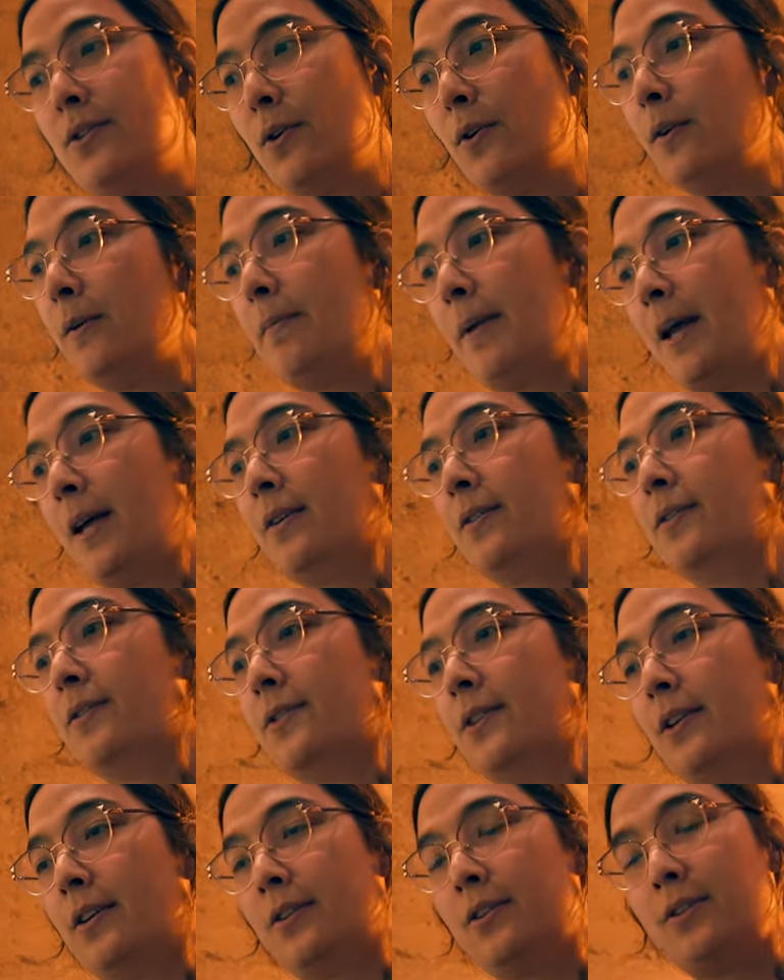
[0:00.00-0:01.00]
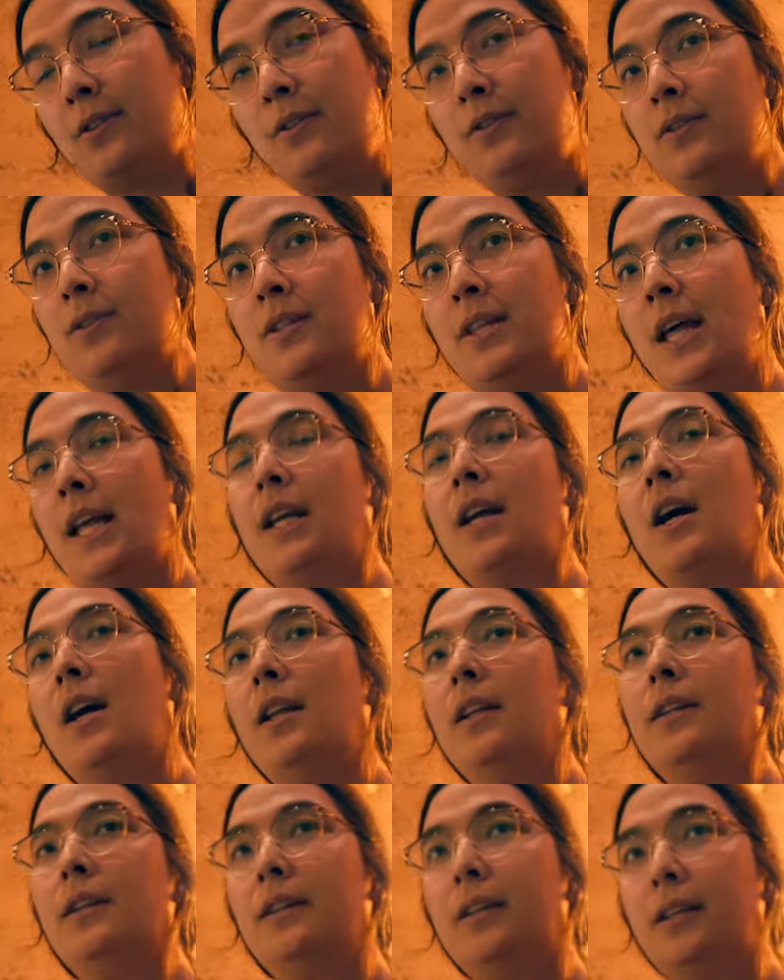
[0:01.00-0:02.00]
solar panels that are tuned to that
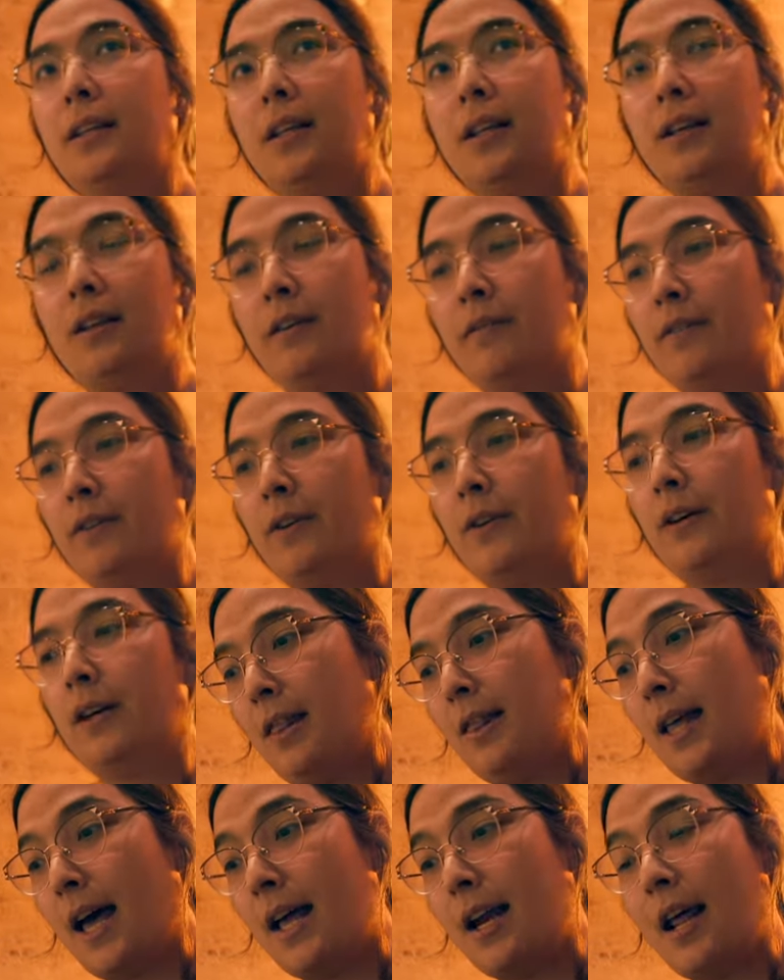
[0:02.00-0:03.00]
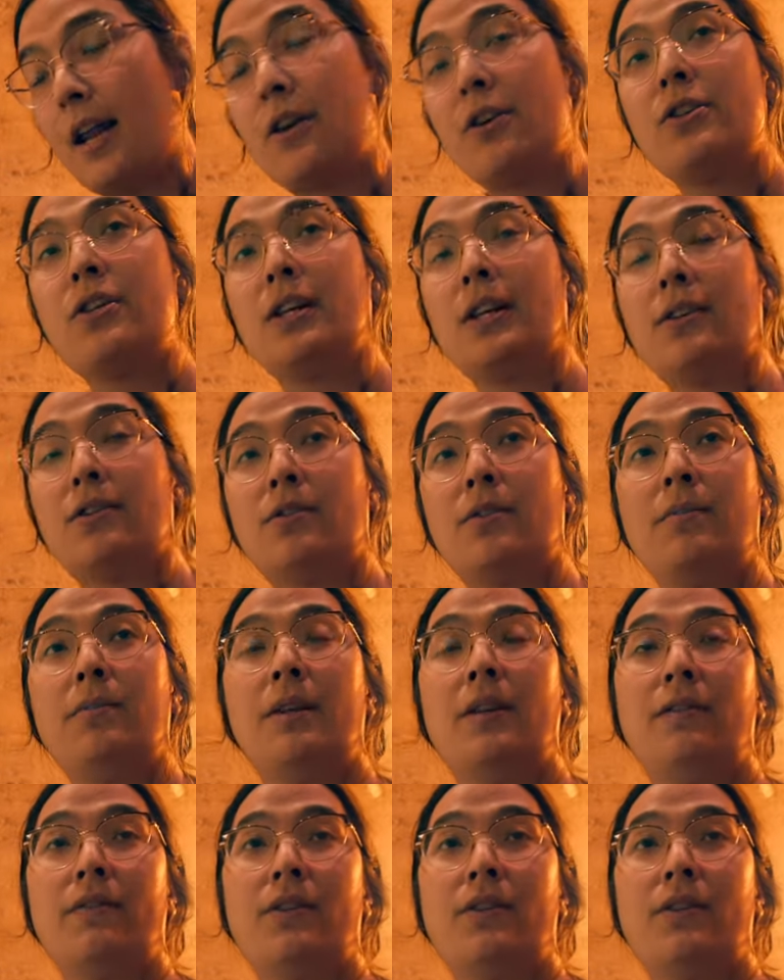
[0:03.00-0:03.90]
color can convert that energy extremely